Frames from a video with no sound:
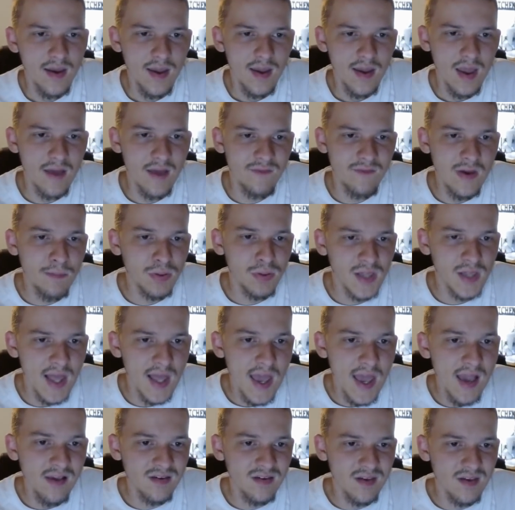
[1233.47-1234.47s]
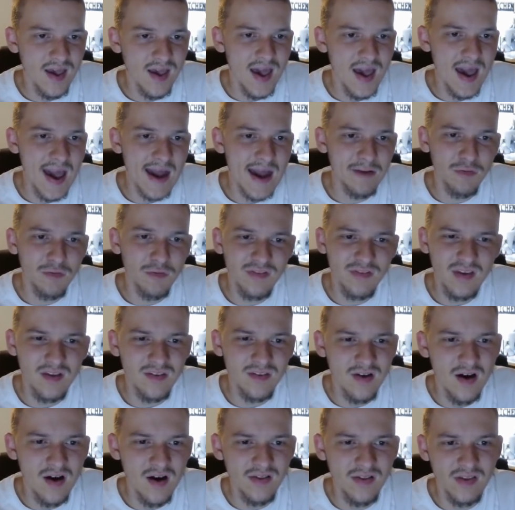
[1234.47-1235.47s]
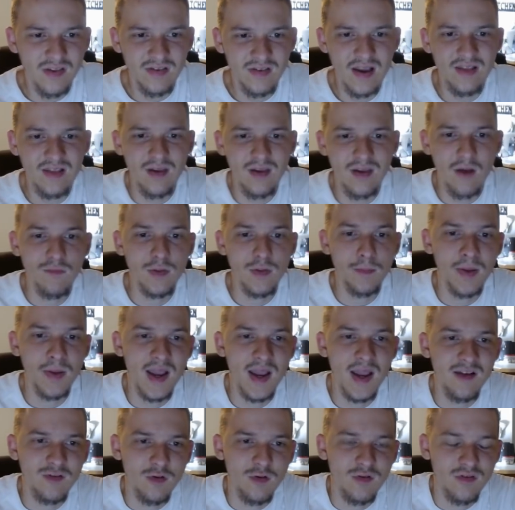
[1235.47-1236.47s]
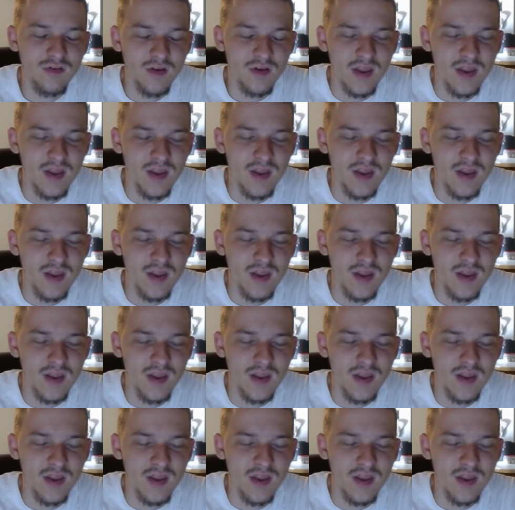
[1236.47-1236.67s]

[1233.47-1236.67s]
If he plays, I don't see a ton that stands out from the Pacers.